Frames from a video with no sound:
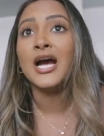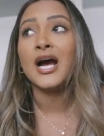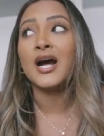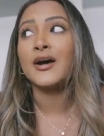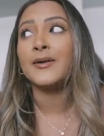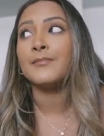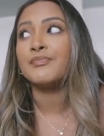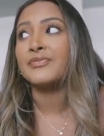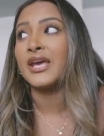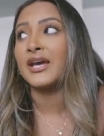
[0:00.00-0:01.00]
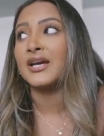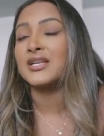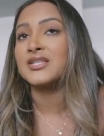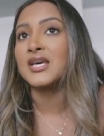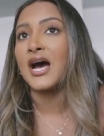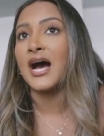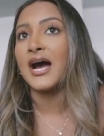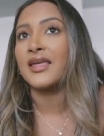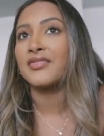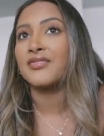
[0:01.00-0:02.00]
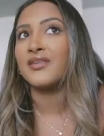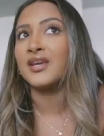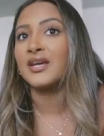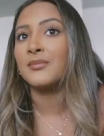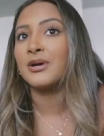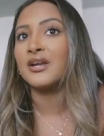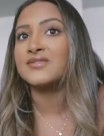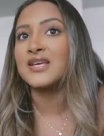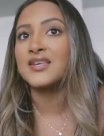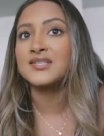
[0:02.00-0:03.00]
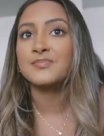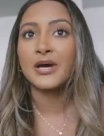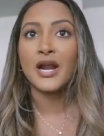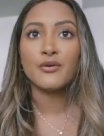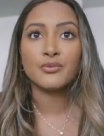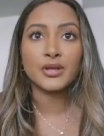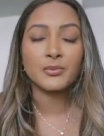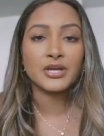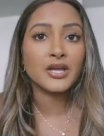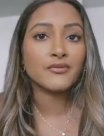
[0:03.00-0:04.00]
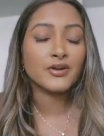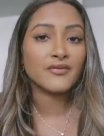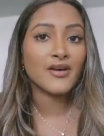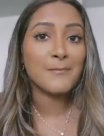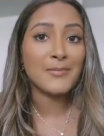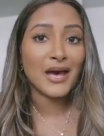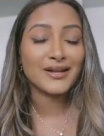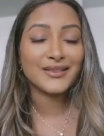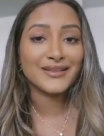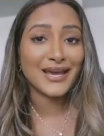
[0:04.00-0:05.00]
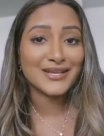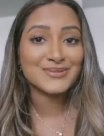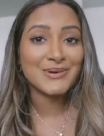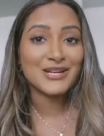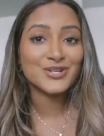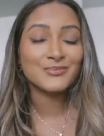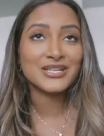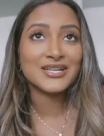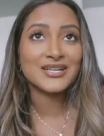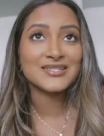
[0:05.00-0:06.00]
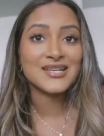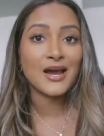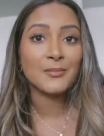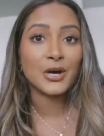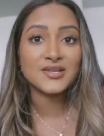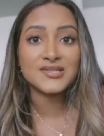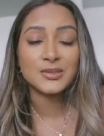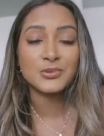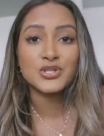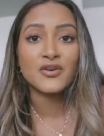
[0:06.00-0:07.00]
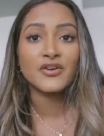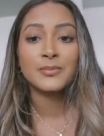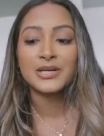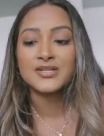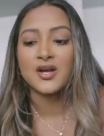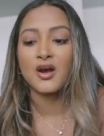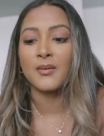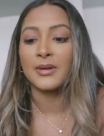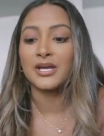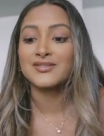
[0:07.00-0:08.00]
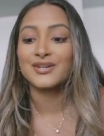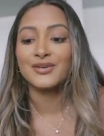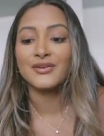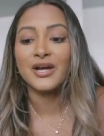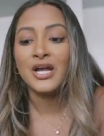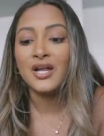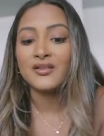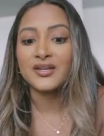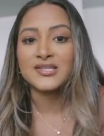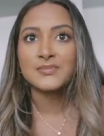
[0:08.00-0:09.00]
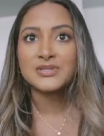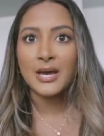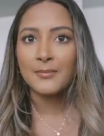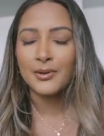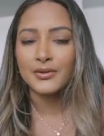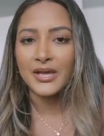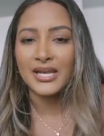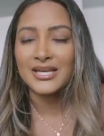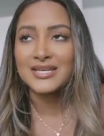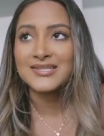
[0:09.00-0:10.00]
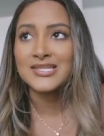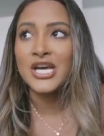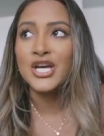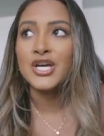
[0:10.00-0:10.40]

Um, and I think I might have said this, but I really want to get rid of that bed in the guest bedroom because I bought a sleeper sofa, but it's not coming until like September latest